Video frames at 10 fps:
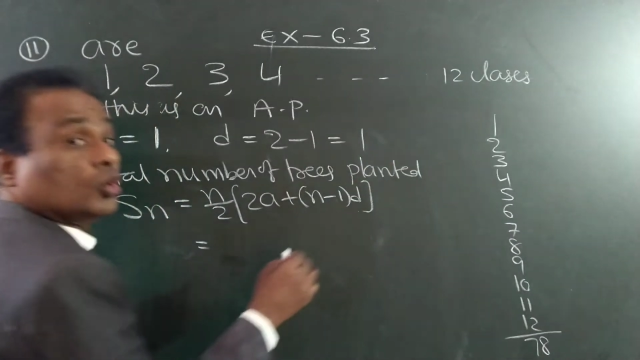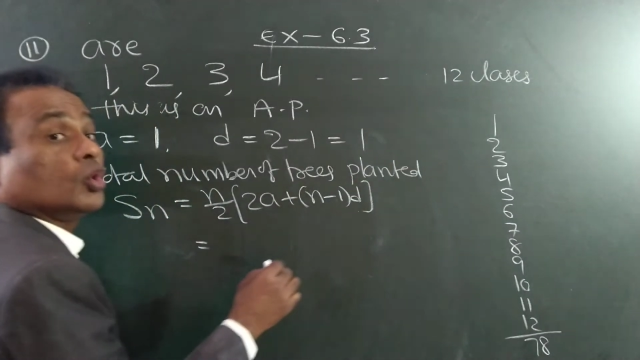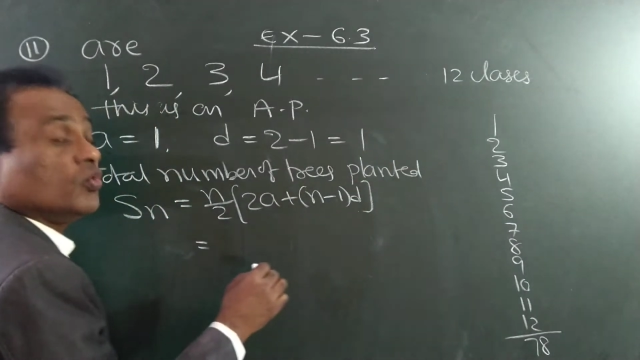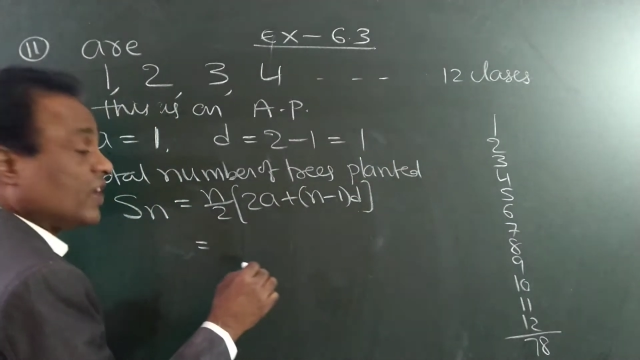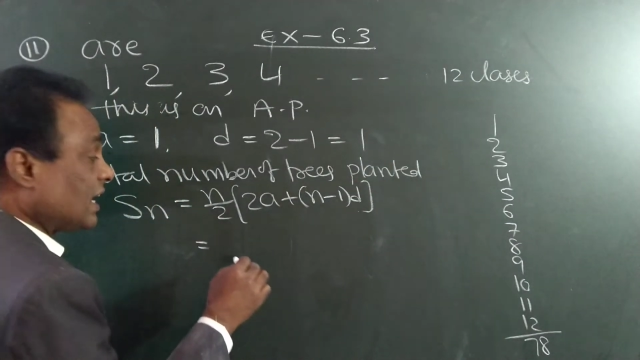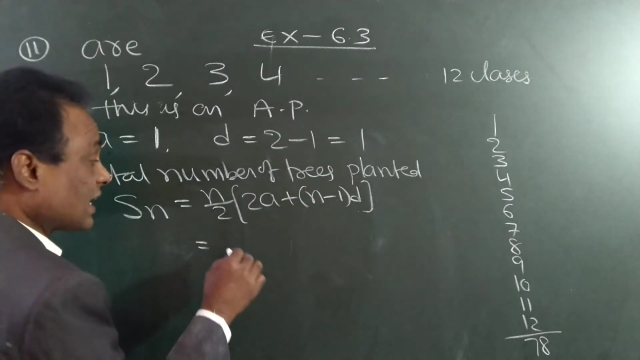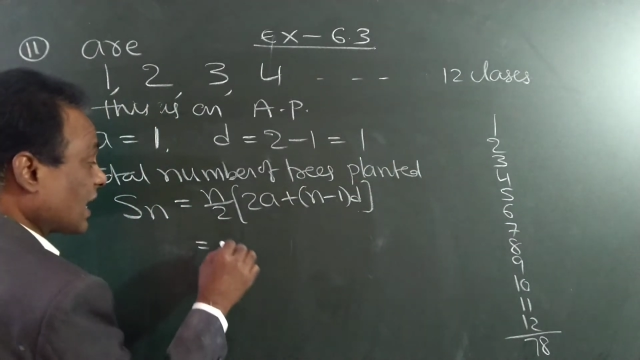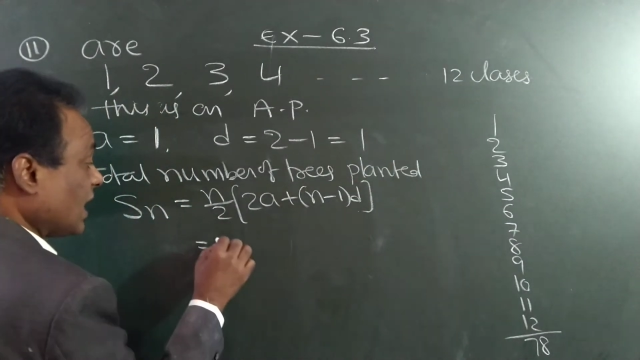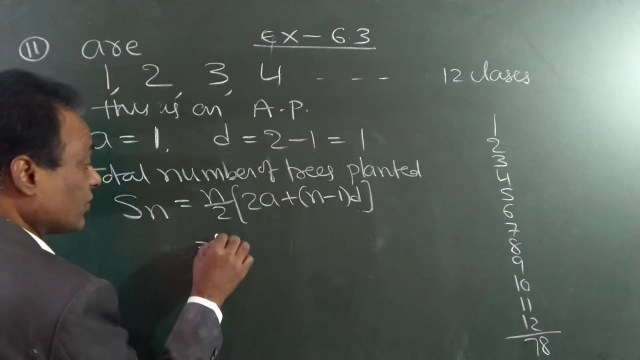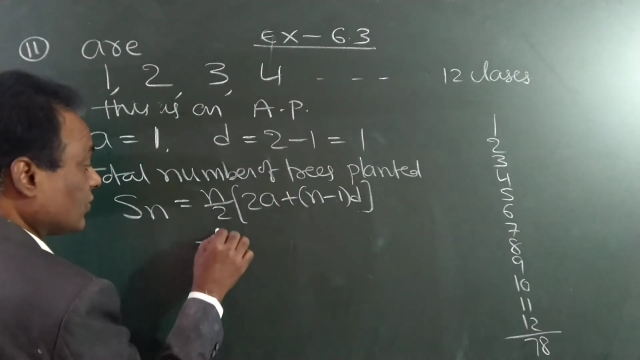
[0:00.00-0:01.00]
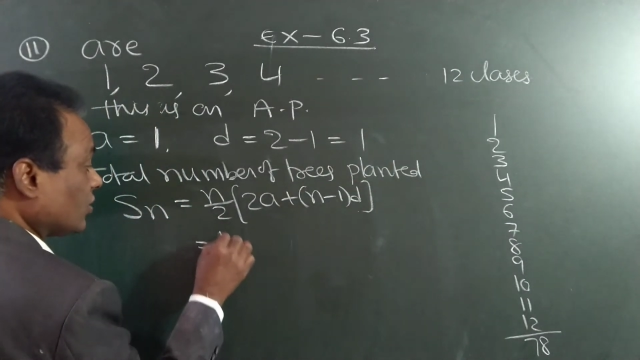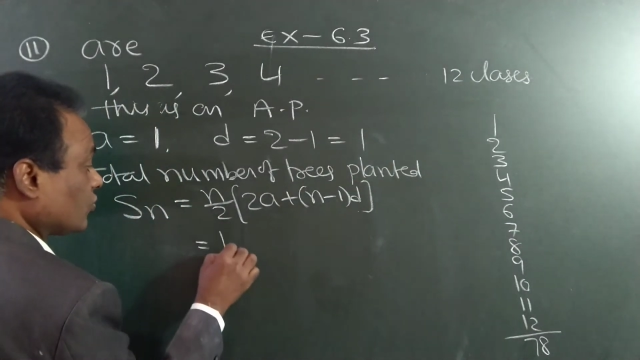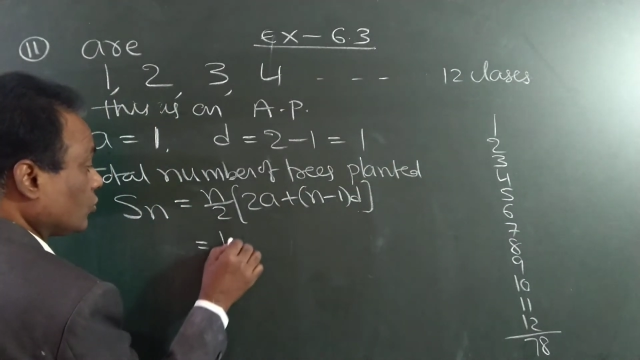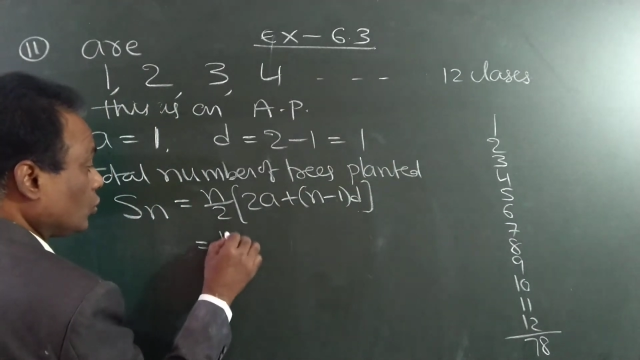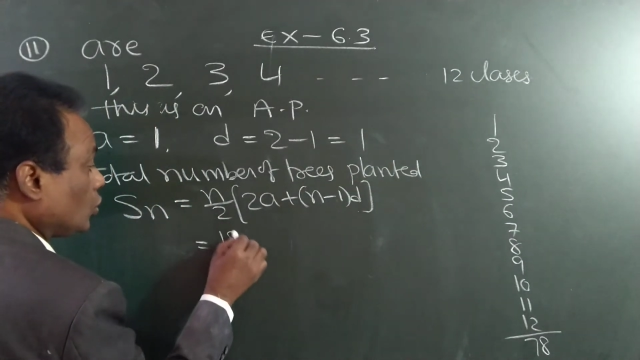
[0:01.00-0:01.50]
12
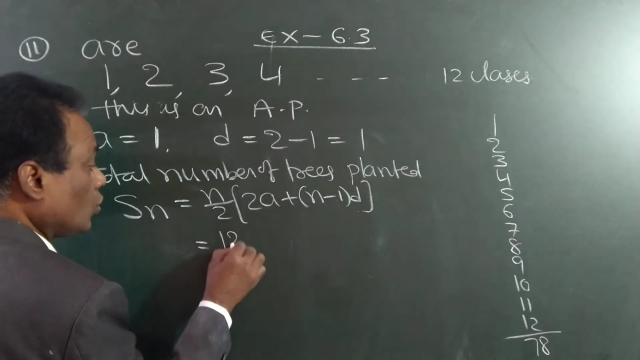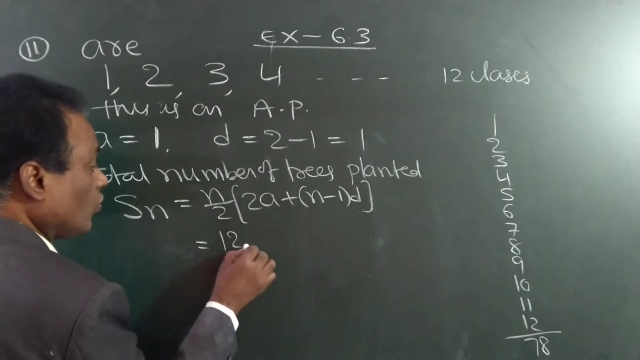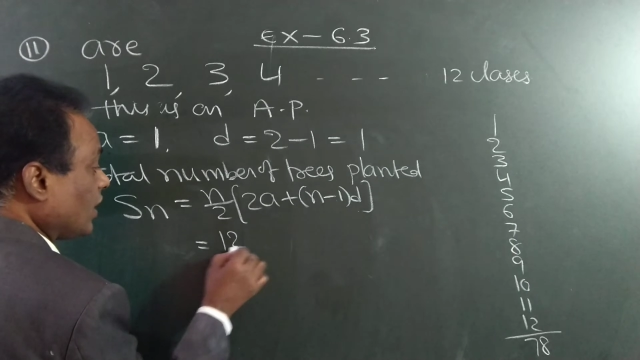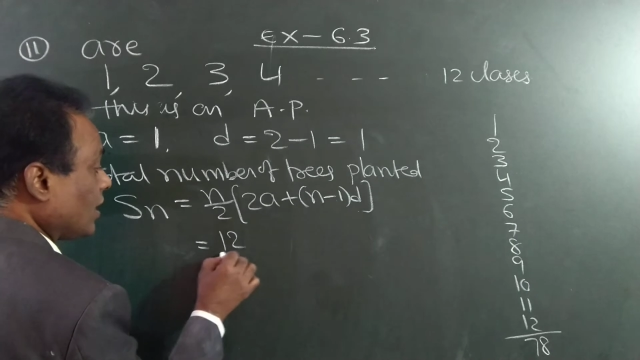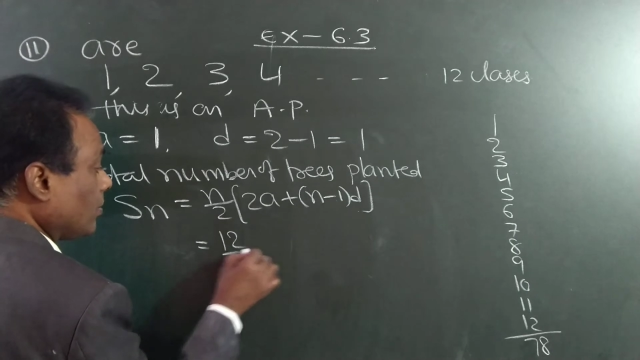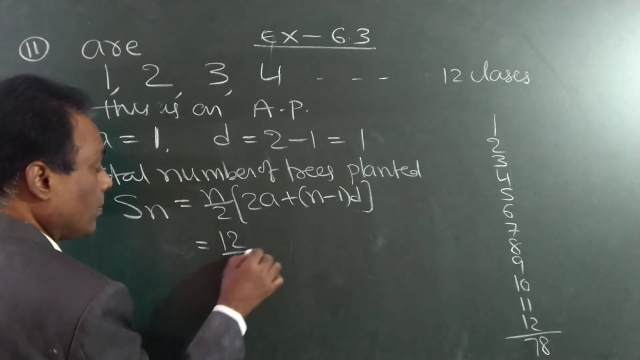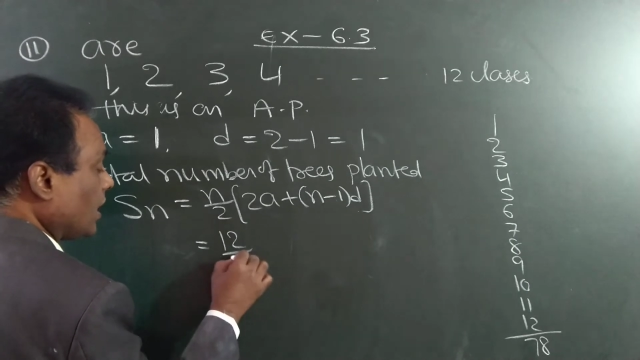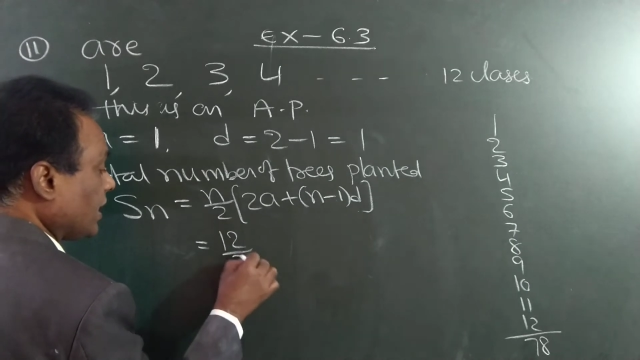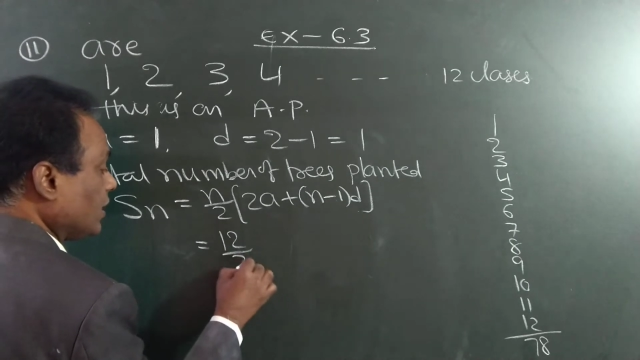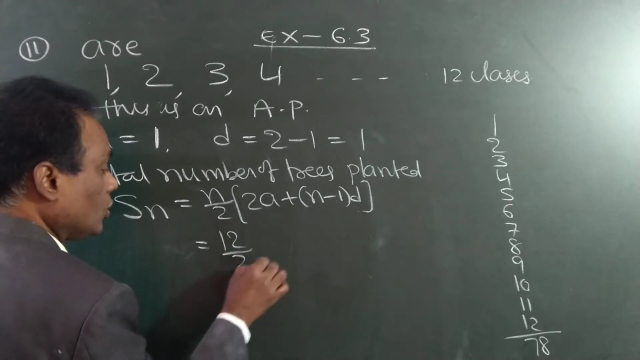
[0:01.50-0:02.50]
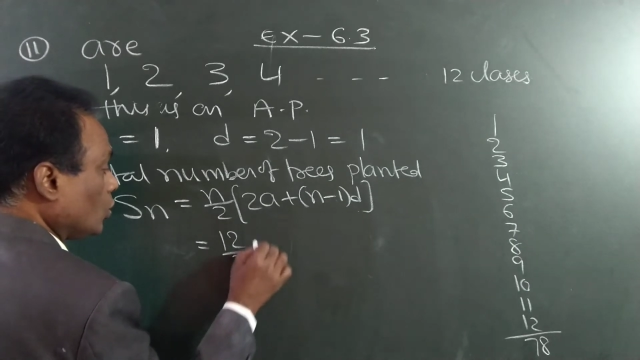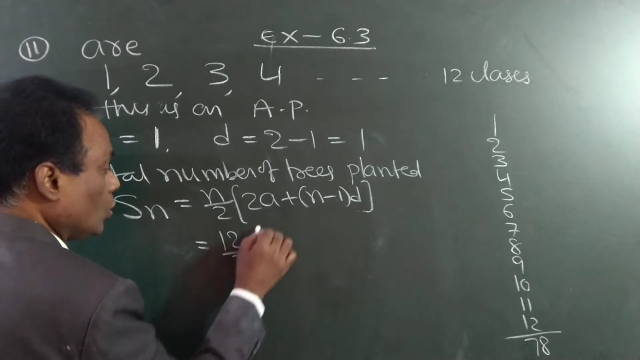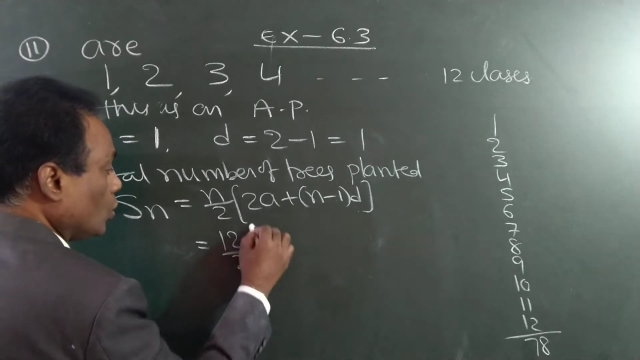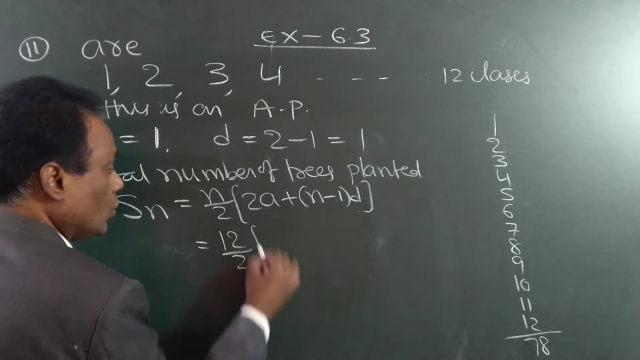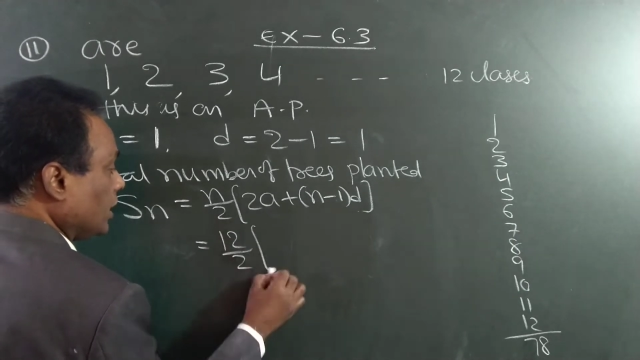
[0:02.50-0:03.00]
classes. 12 by
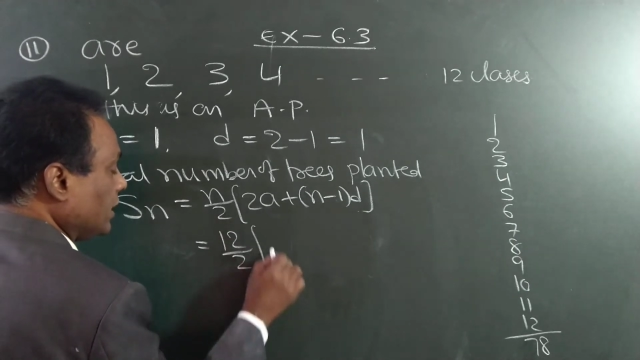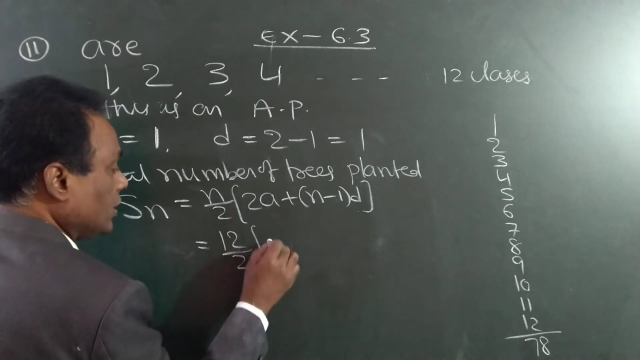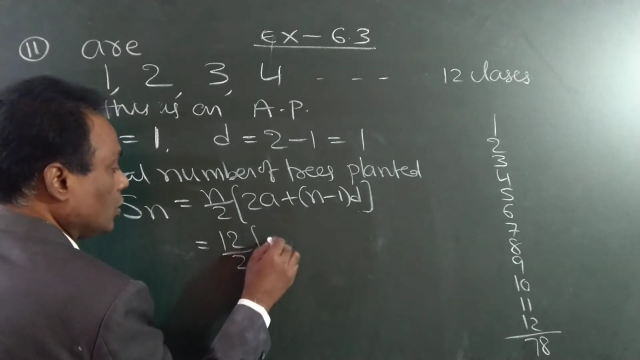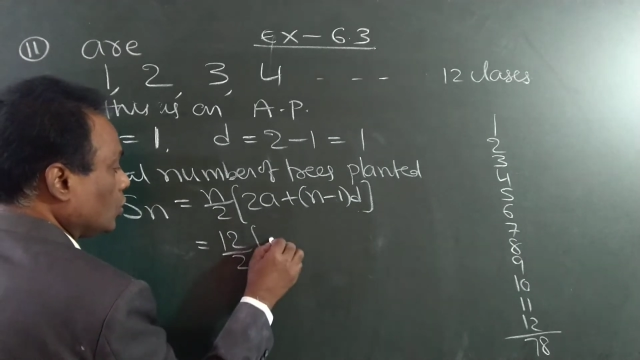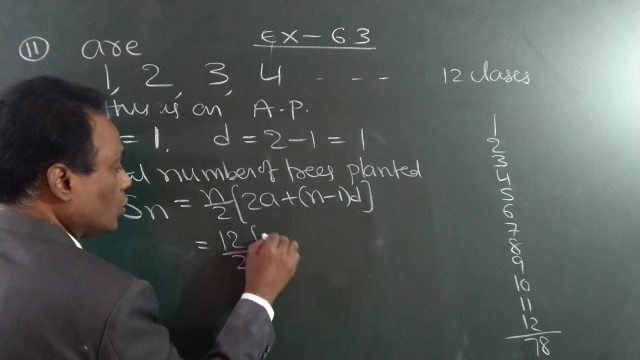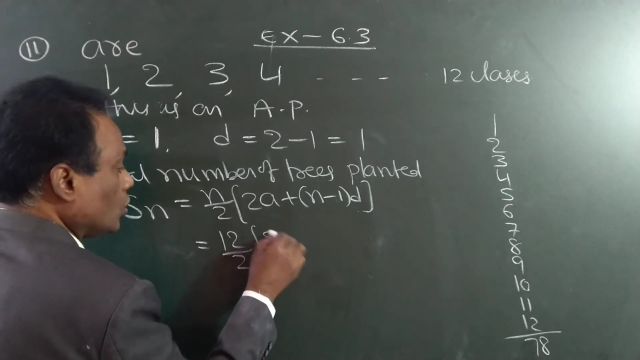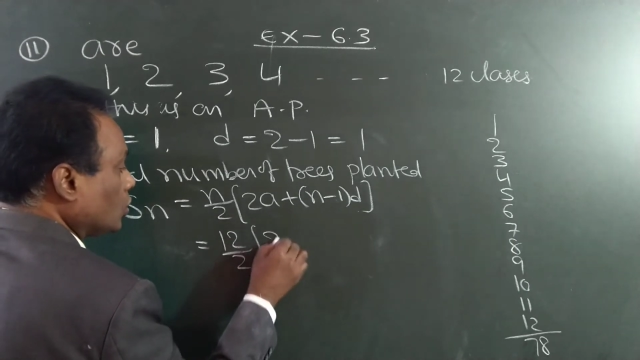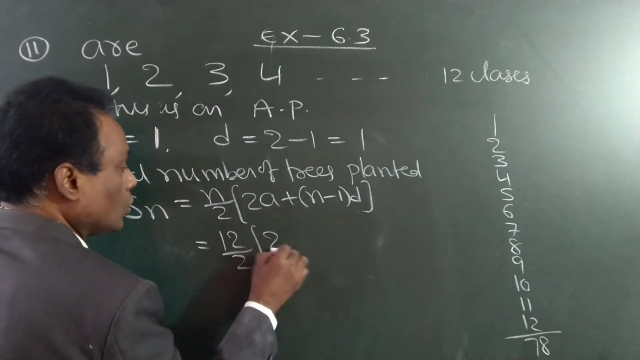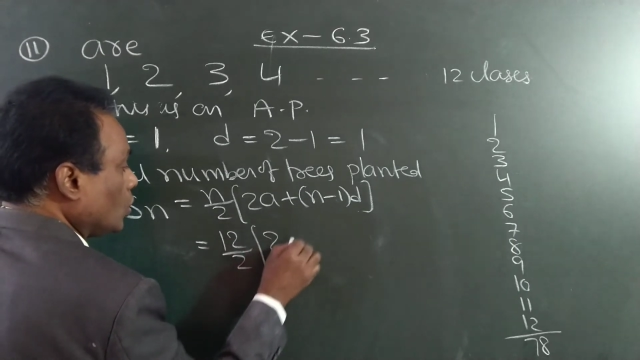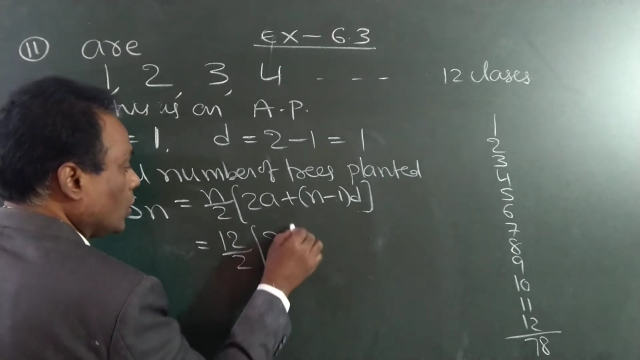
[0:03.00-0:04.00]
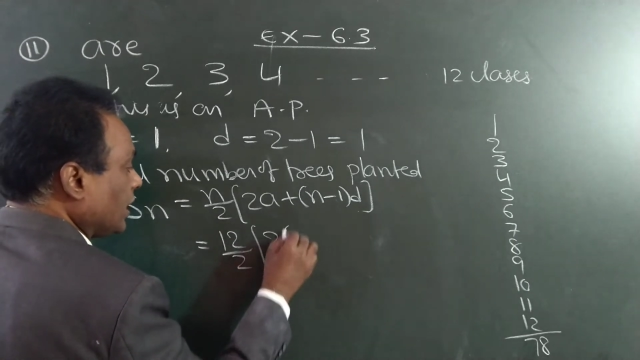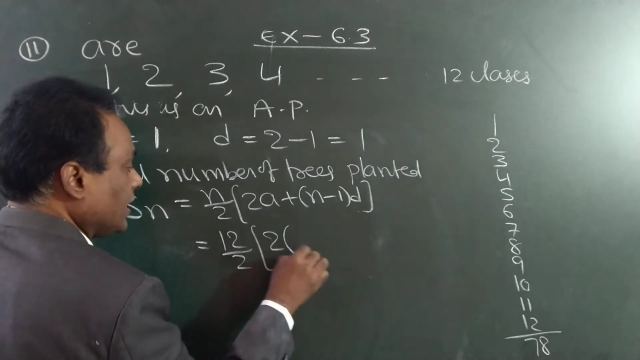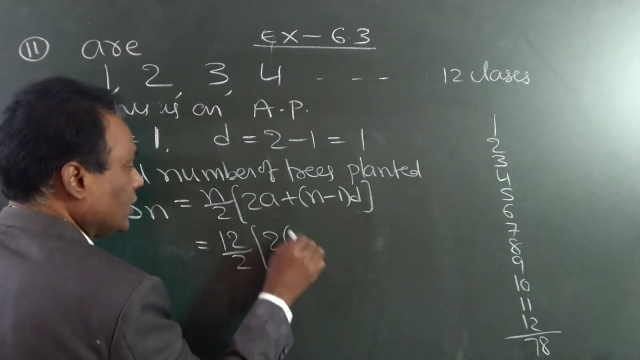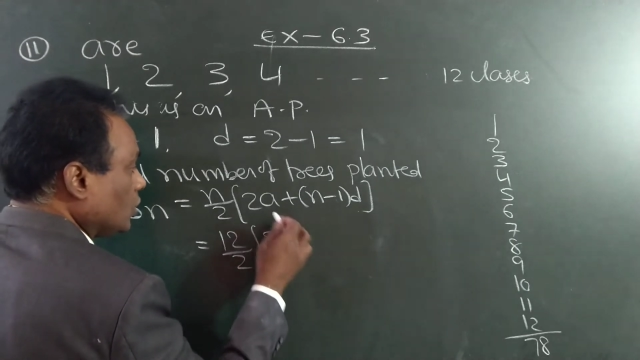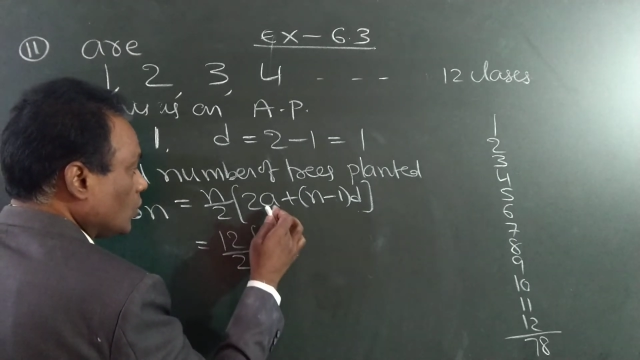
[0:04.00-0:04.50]
2
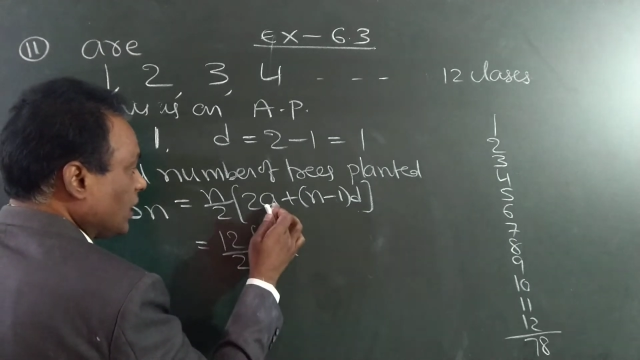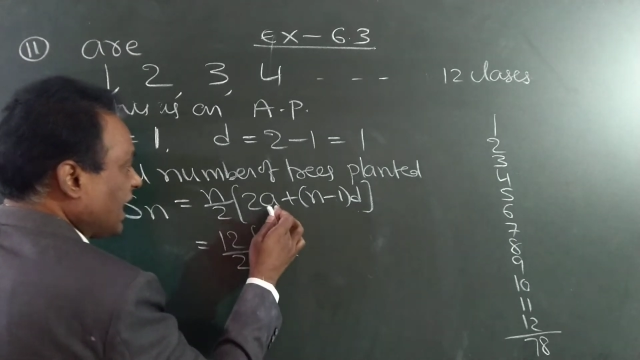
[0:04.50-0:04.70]
into